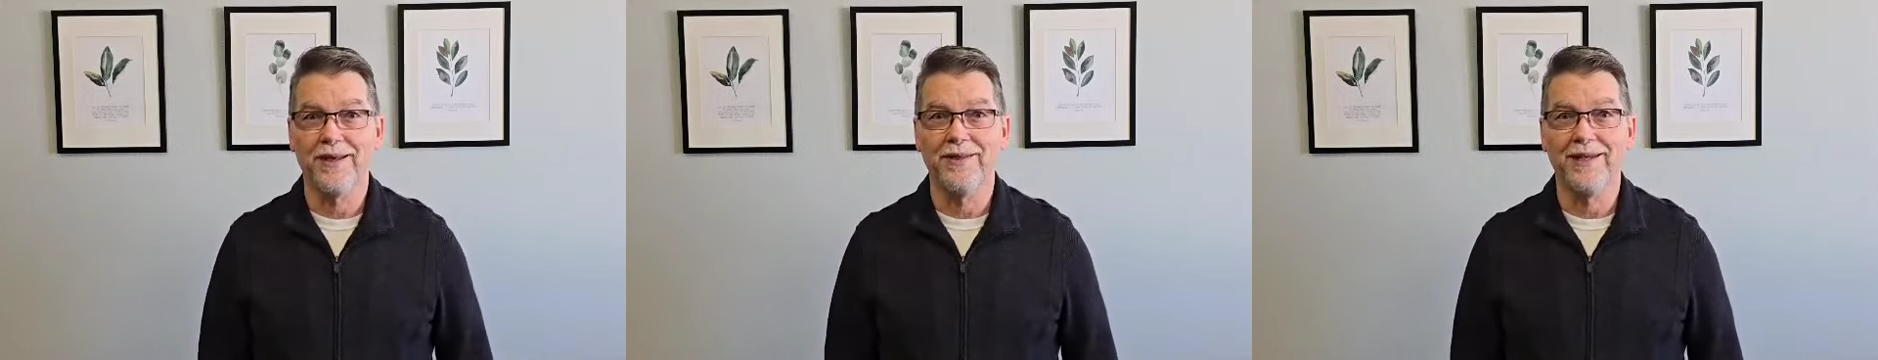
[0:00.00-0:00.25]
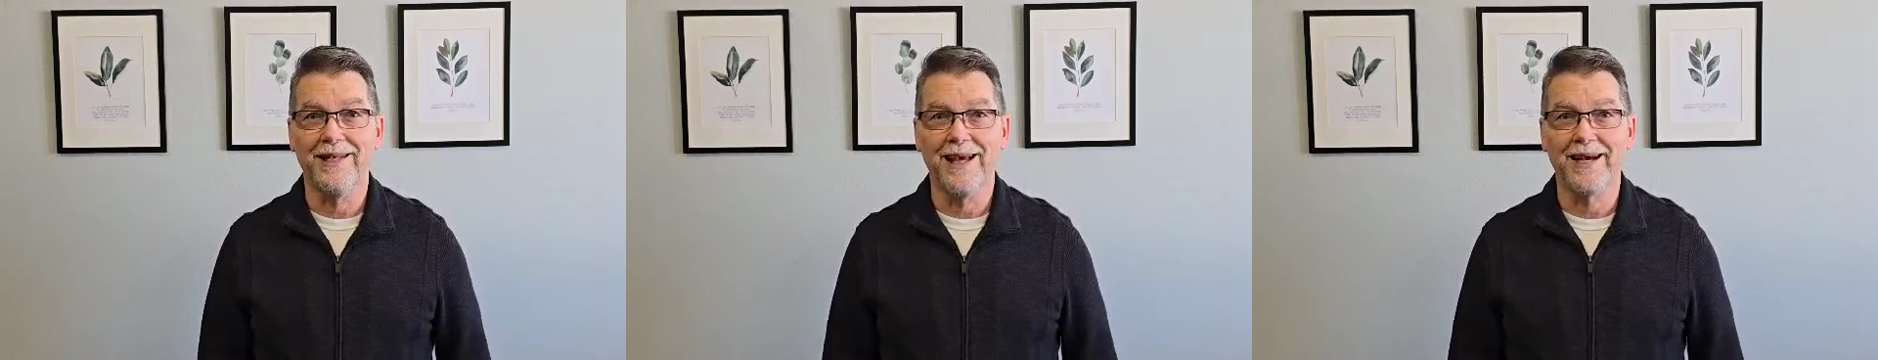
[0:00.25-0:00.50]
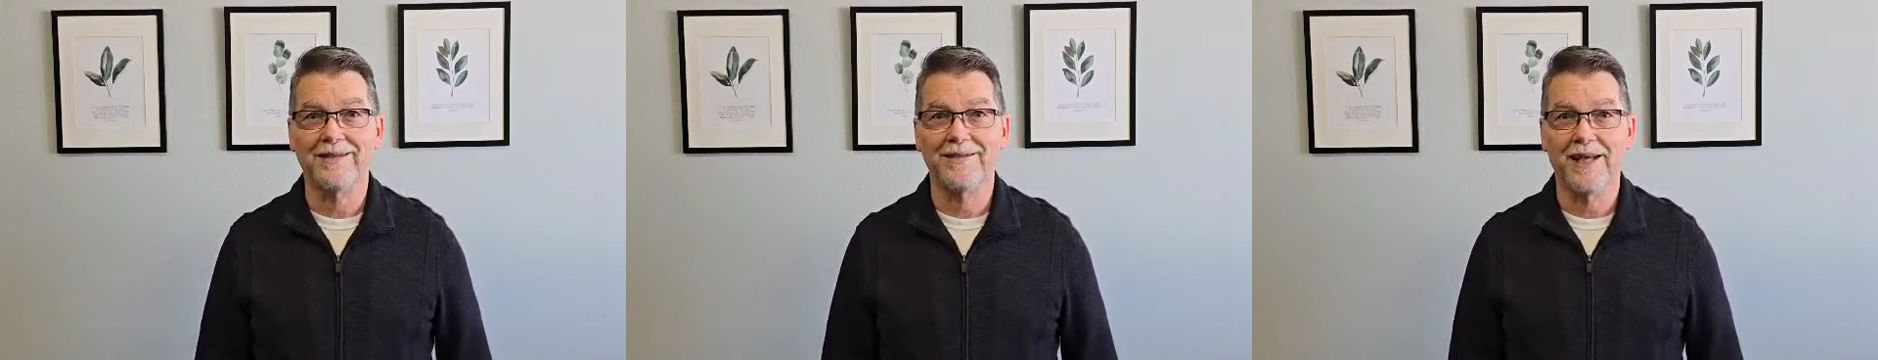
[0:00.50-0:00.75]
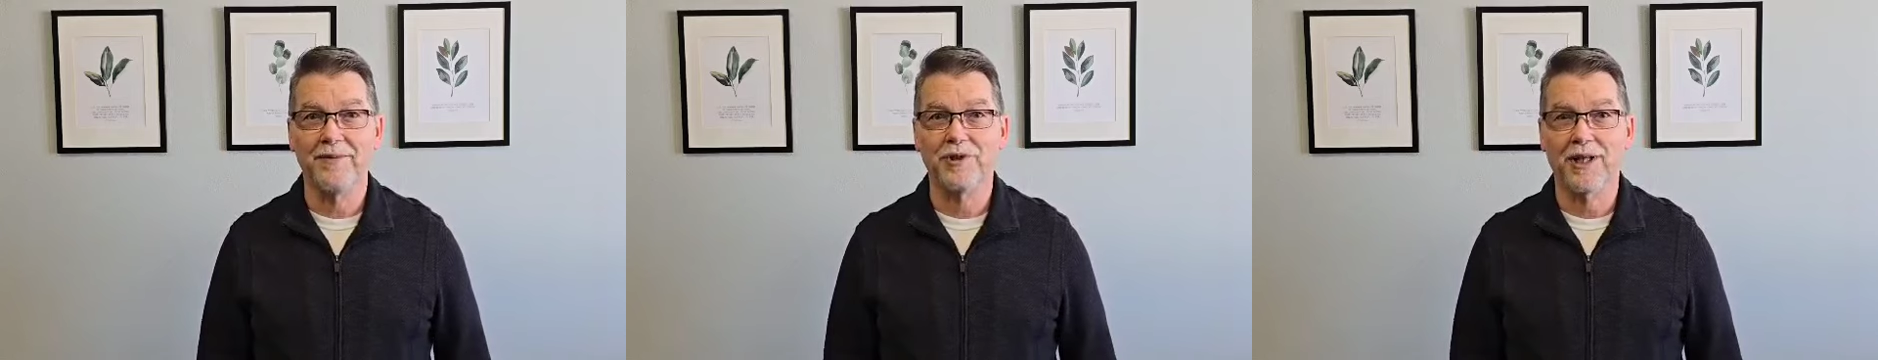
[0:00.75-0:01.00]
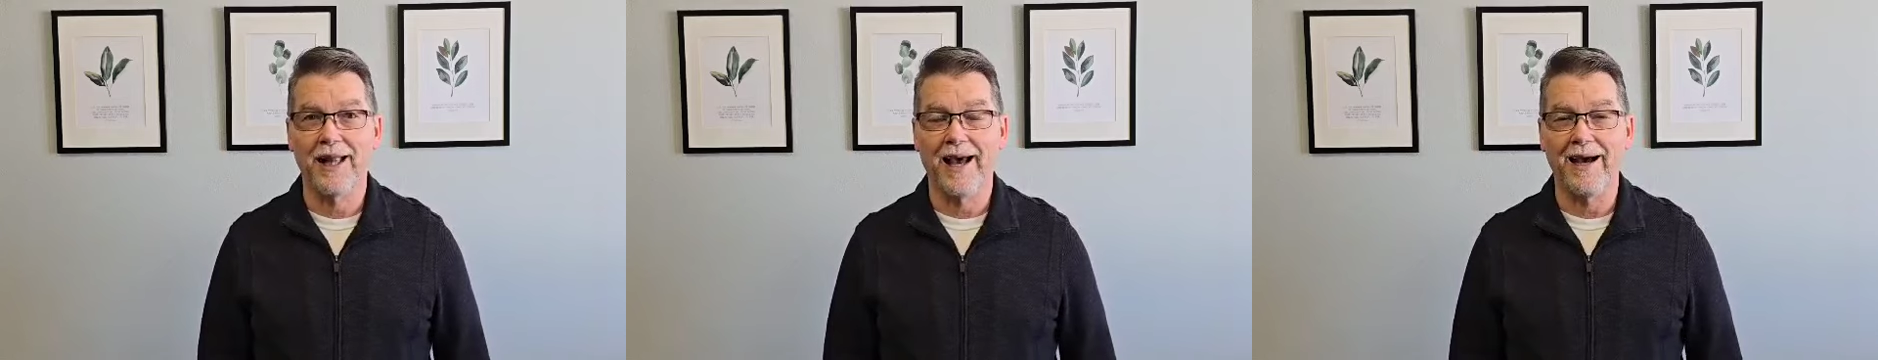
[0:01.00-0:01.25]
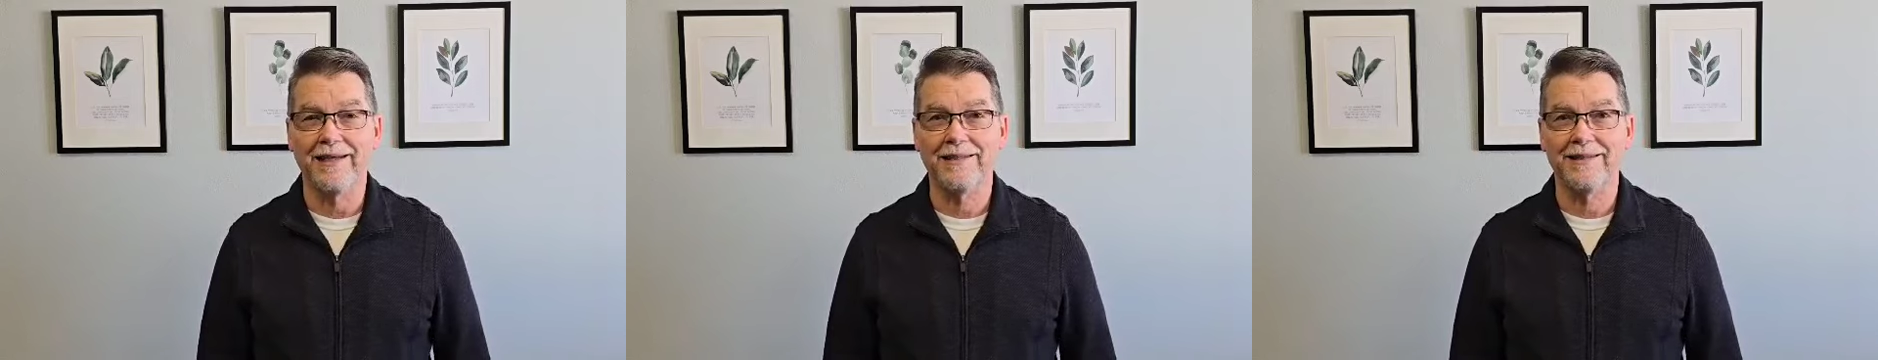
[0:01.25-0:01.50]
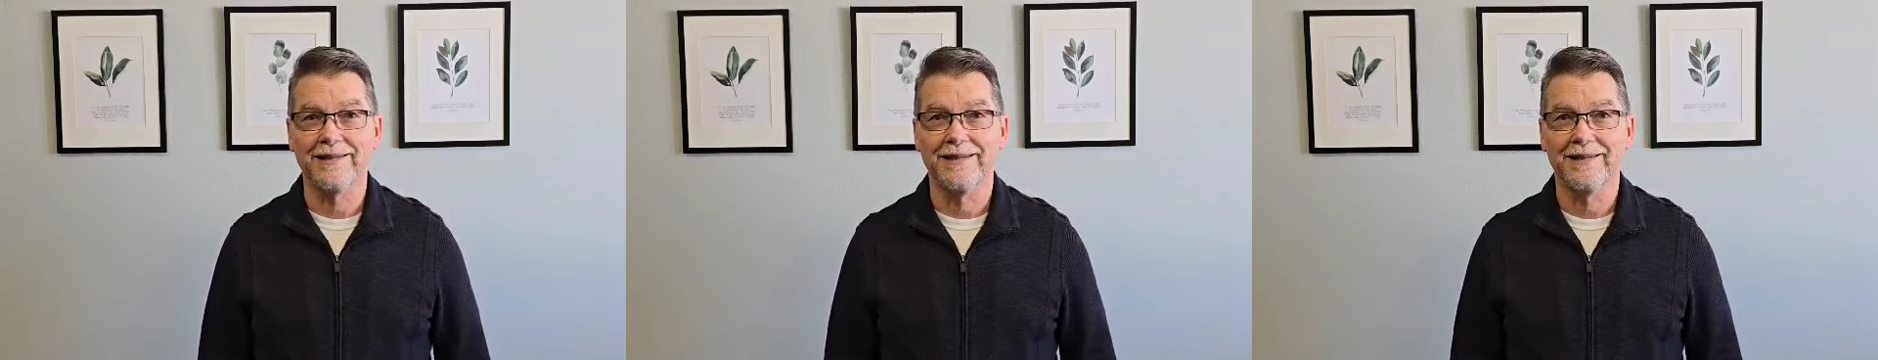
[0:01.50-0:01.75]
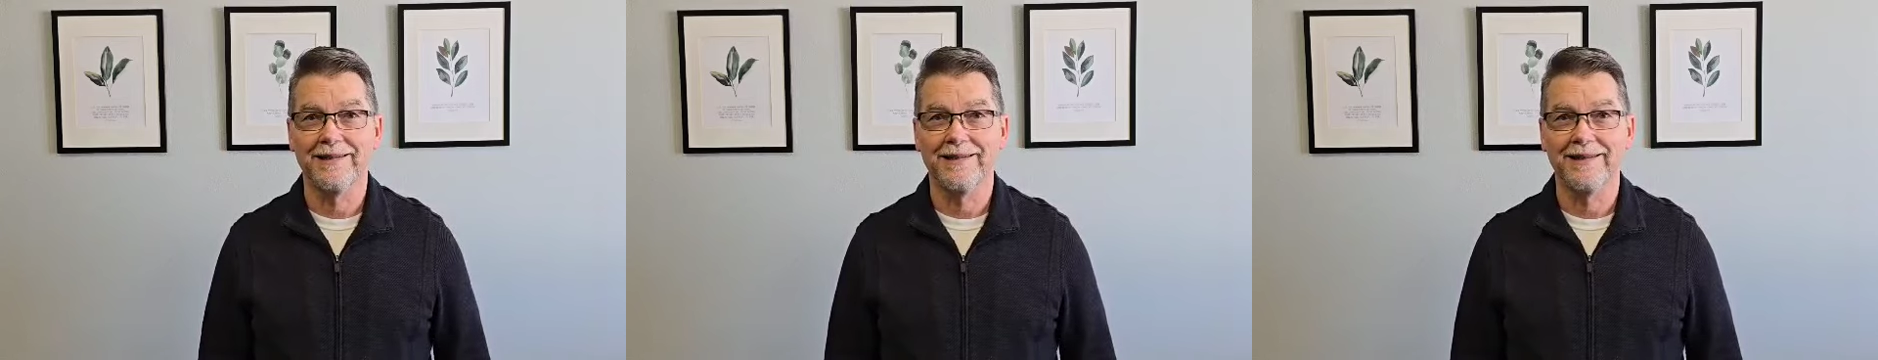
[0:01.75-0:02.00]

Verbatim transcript: in the Next Steps class.